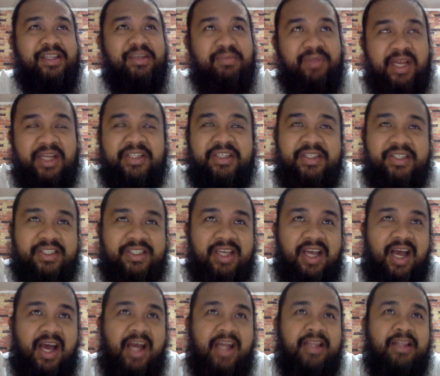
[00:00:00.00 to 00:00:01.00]
Blazers
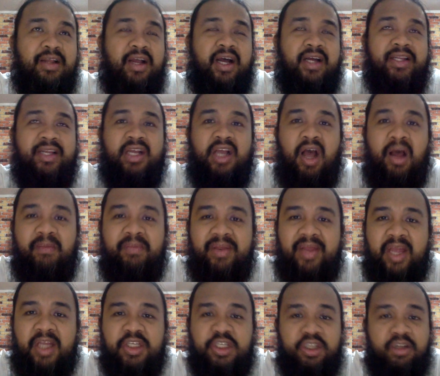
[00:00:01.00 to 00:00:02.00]
got the
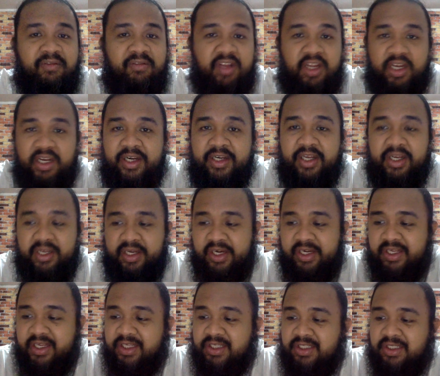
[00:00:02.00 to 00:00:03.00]
combination of Lillard and
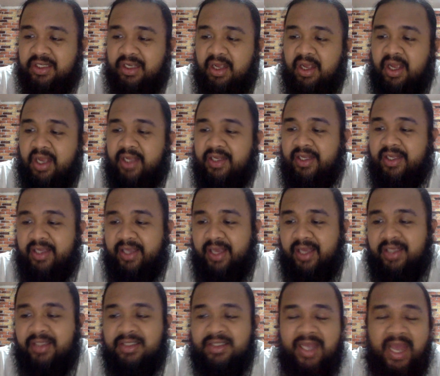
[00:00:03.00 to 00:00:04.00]
Nurkic, the
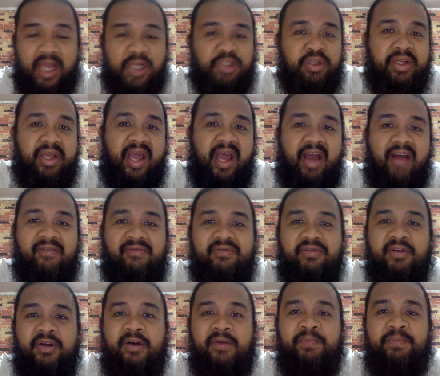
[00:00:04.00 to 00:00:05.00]
Kings actually
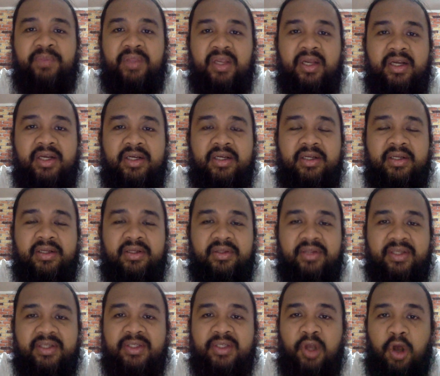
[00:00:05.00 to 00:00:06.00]
have
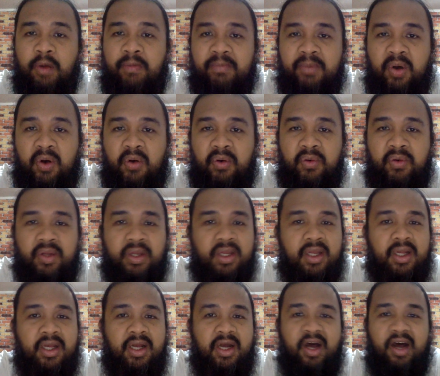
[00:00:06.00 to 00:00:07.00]
this combo
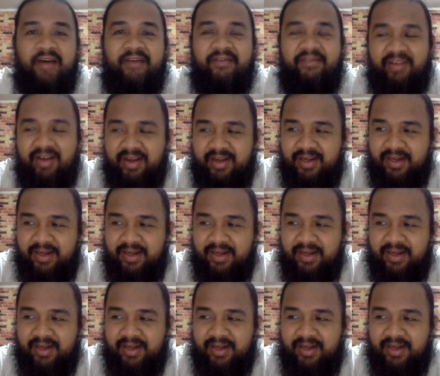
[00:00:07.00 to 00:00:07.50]
of